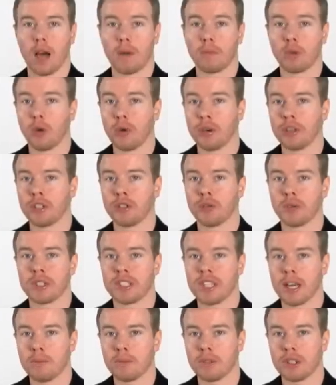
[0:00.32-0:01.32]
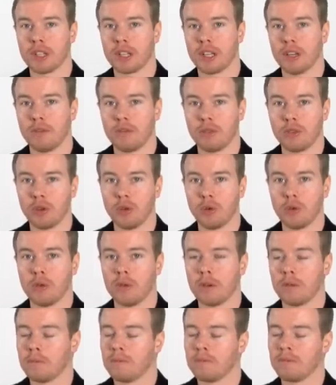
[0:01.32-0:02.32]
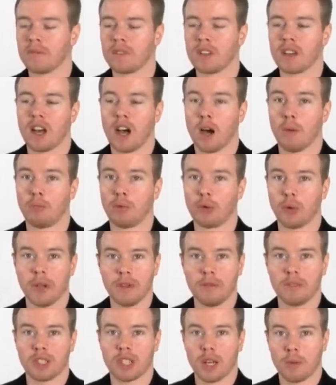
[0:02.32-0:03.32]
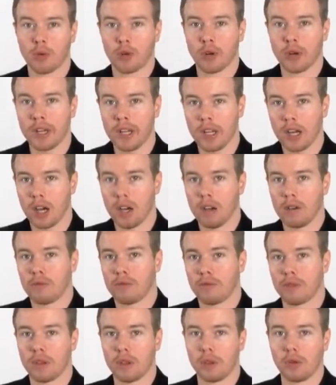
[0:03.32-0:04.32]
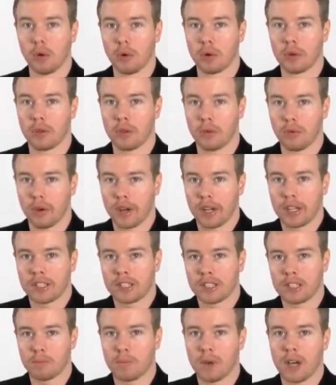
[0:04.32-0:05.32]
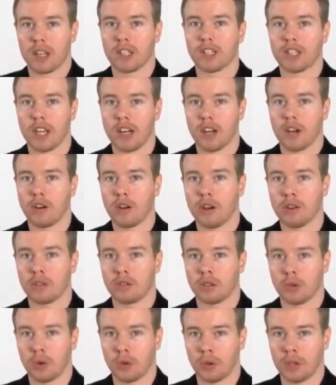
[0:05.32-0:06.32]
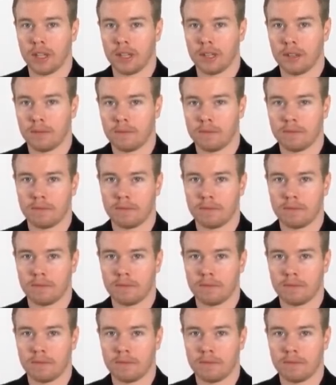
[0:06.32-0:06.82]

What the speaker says: I'm going to attempt to give you a brief summary of The Lord of the Rings by J.R.R. Tolkien.